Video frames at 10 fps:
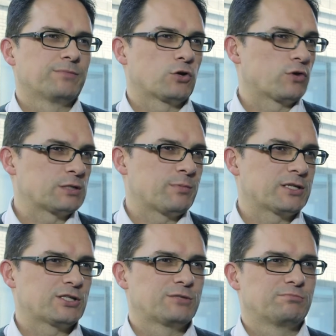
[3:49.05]

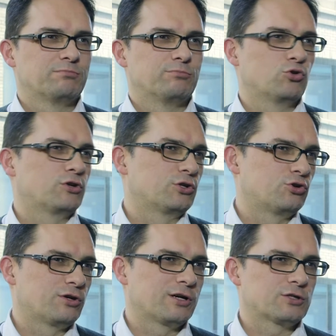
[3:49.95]
Christmas, broken
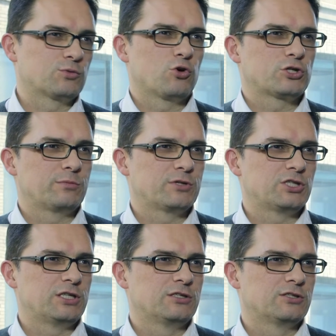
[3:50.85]
cookers, washing
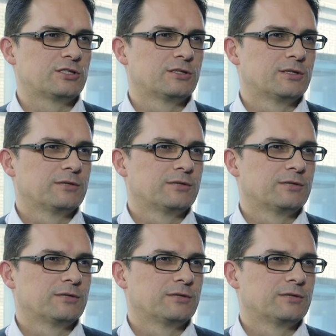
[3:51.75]
machines,